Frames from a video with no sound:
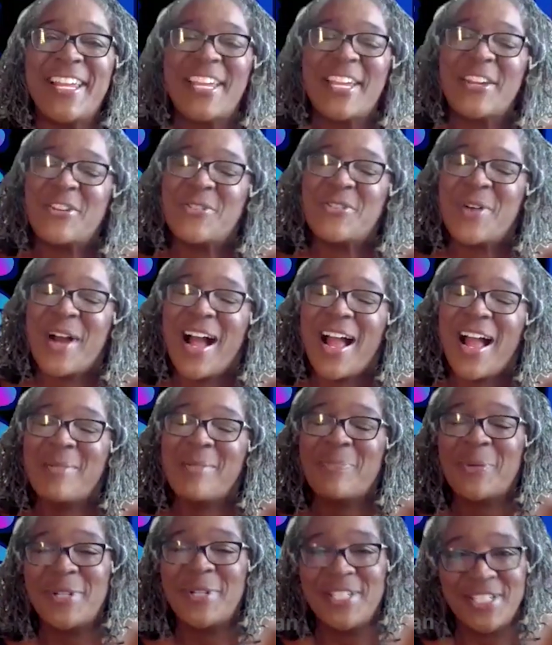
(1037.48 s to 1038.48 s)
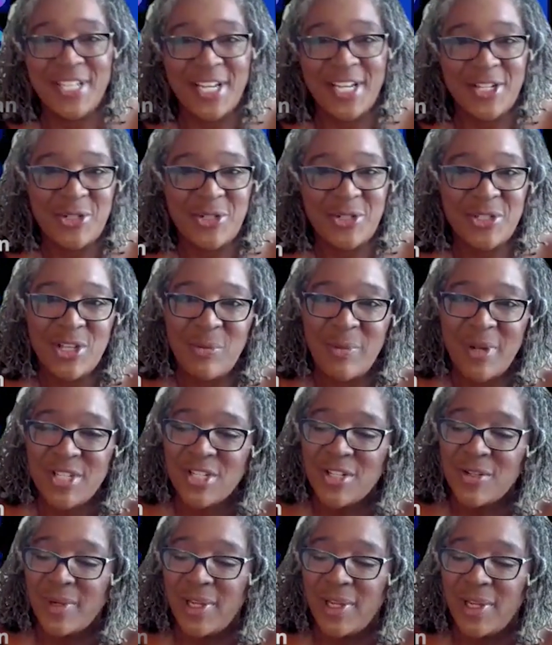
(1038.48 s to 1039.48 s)
Thank you. I appreciate you
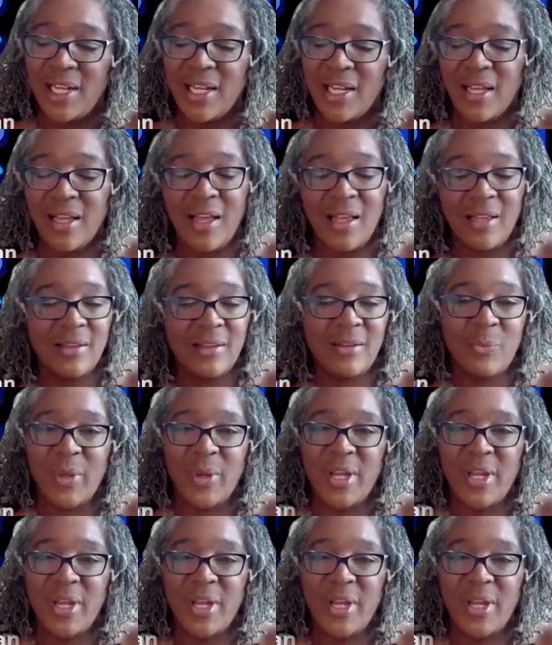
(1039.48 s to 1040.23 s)
so much, Queen.